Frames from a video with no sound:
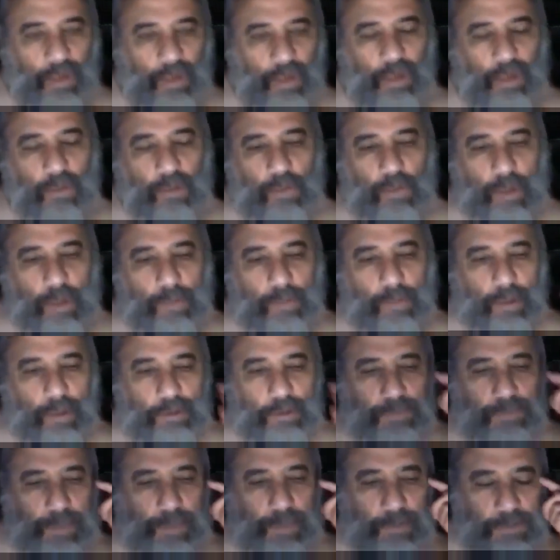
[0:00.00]
Cuomo
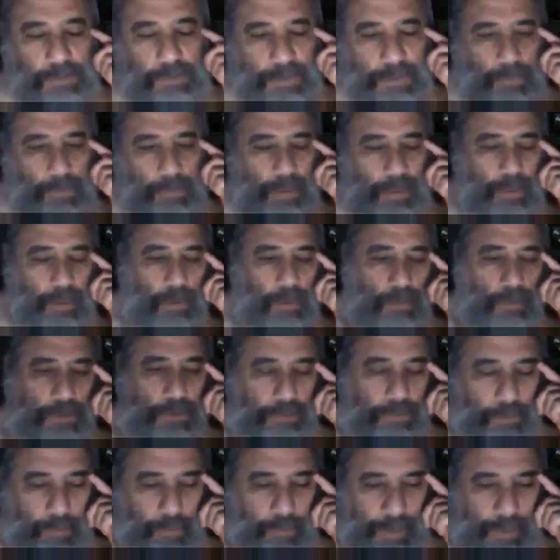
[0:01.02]
has posted what he calls
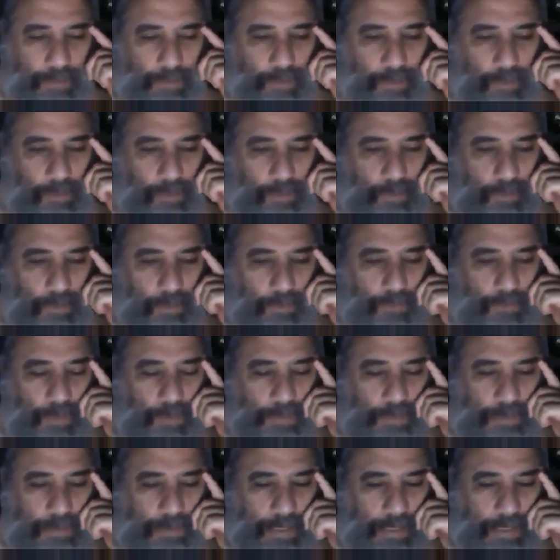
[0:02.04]
a rebuttal of
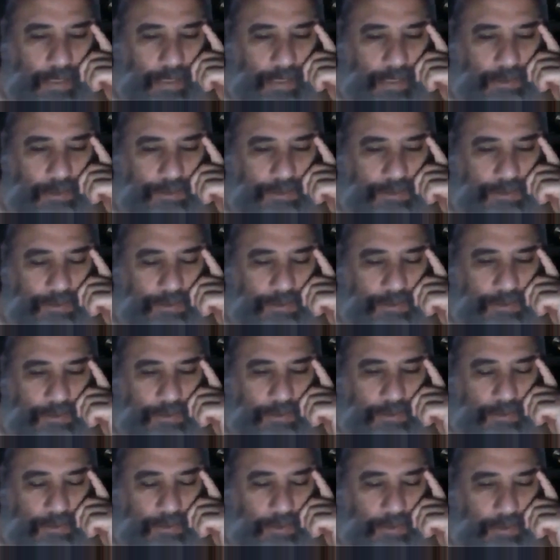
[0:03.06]
these allegations,
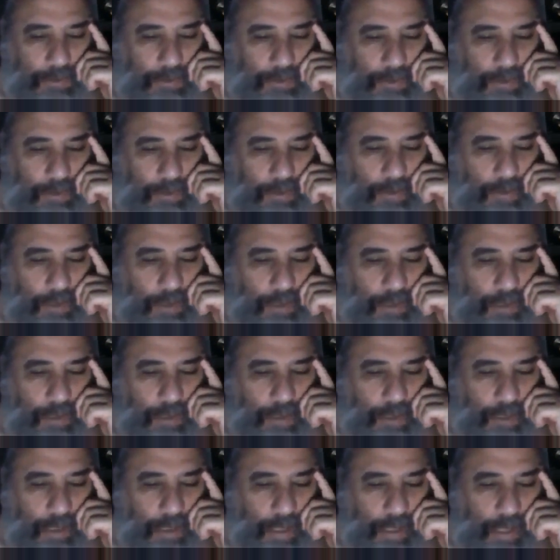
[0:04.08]

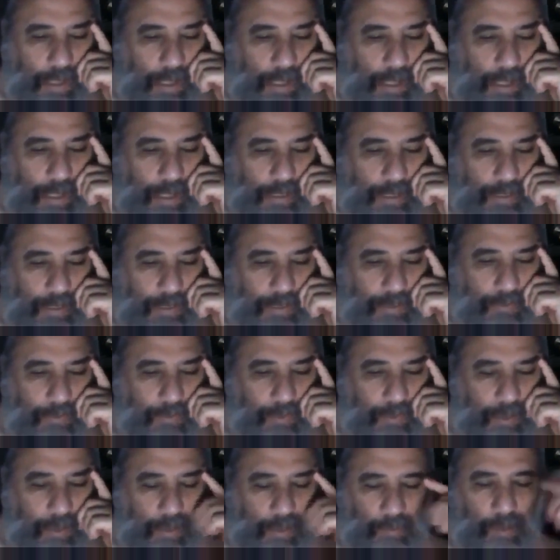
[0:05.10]
and
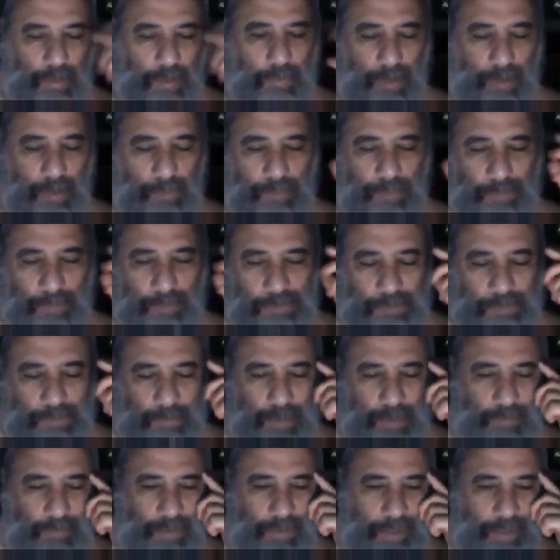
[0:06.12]
I'll post a
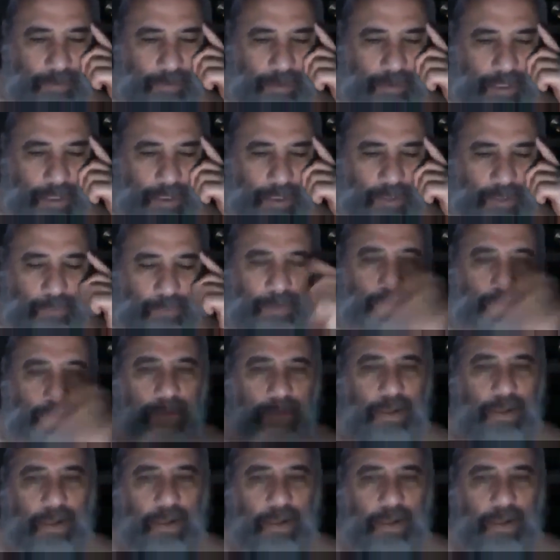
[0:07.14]
bit of it here, only a bit of it.